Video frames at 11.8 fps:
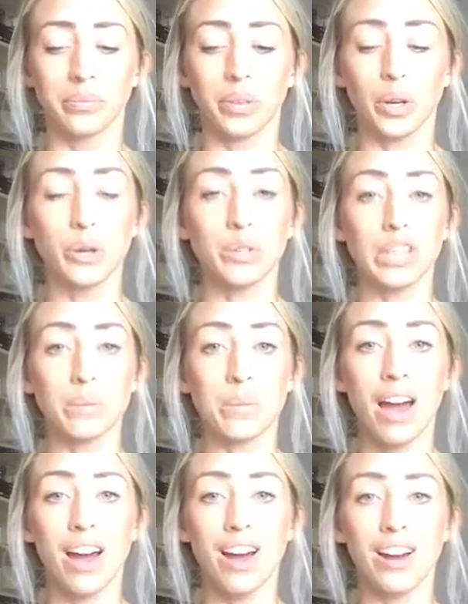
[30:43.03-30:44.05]
Or you
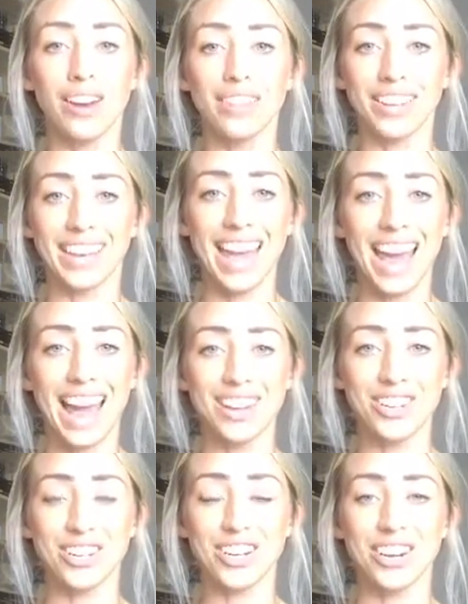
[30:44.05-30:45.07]
smell the
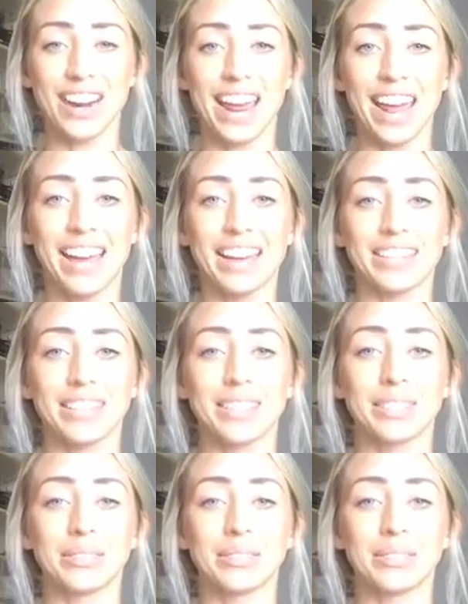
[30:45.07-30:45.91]
cash in your hand.